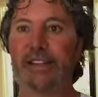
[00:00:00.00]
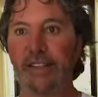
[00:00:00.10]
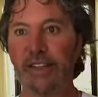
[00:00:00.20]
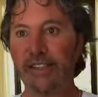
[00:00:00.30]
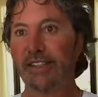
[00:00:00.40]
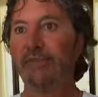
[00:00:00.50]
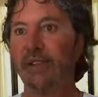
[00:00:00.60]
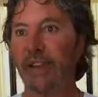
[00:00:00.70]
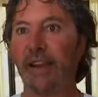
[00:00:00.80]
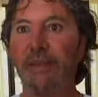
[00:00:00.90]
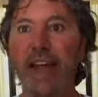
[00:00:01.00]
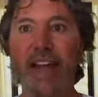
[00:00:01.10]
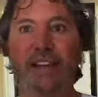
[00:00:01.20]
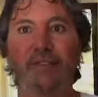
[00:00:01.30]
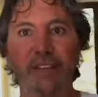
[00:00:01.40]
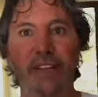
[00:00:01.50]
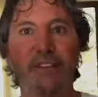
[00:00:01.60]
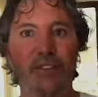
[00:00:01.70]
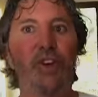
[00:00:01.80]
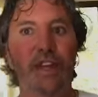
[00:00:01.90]
So this is something that I'm actively
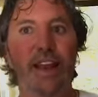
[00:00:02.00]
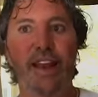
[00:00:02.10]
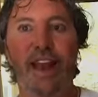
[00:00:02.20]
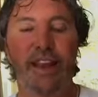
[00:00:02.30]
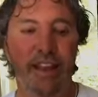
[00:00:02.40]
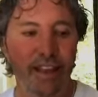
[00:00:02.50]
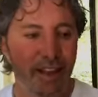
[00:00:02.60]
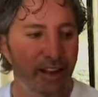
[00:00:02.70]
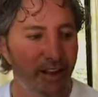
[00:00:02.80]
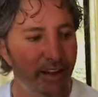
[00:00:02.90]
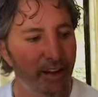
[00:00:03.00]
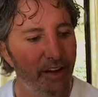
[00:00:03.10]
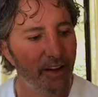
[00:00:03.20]
looking at.